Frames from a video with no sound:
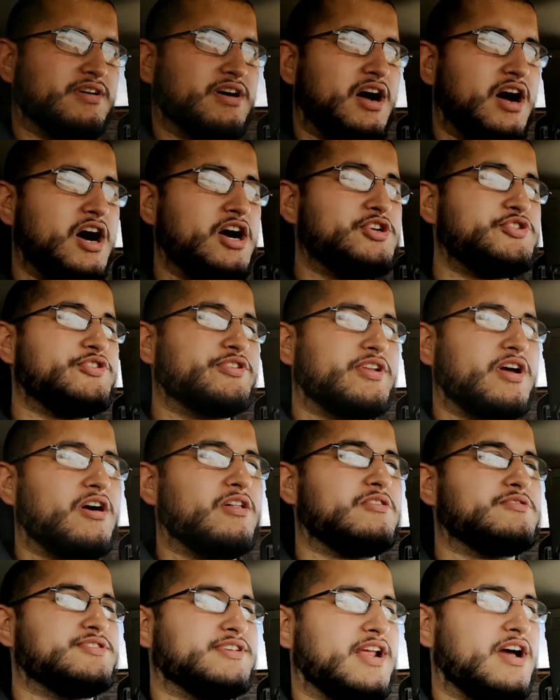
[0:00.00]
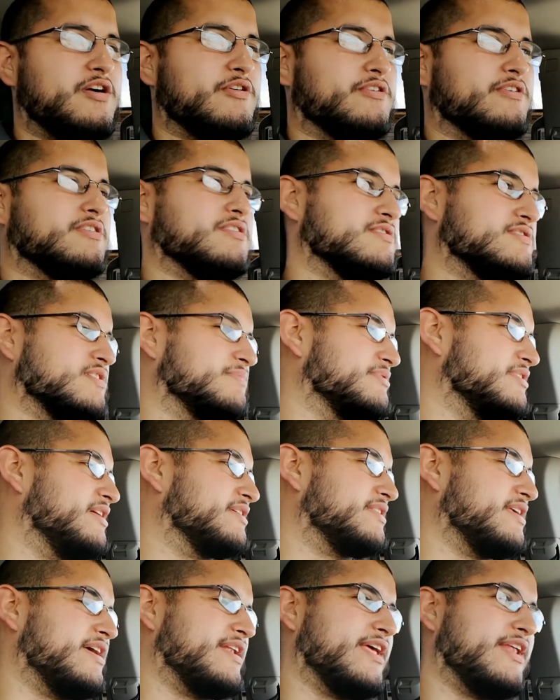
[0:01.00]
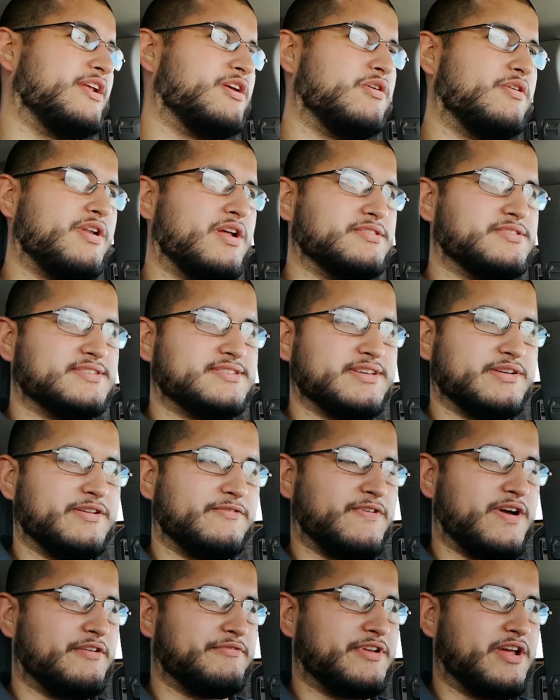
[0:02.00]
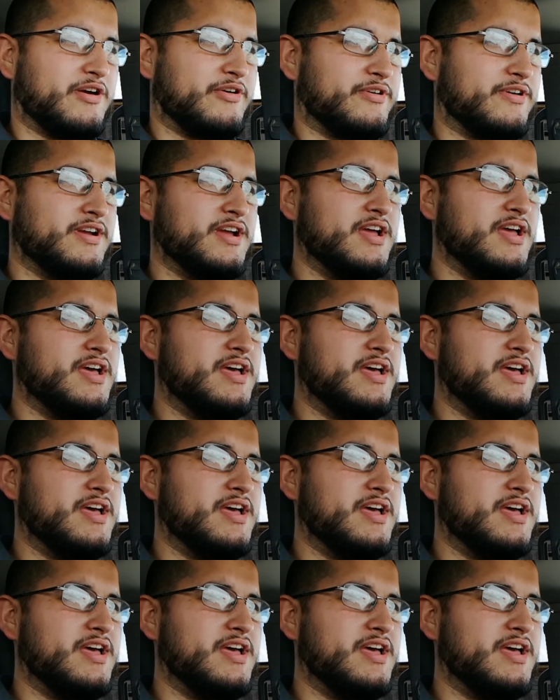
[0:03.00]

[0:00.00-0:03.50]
$100 an hour or something like that. It didn't go down to $75 an hour.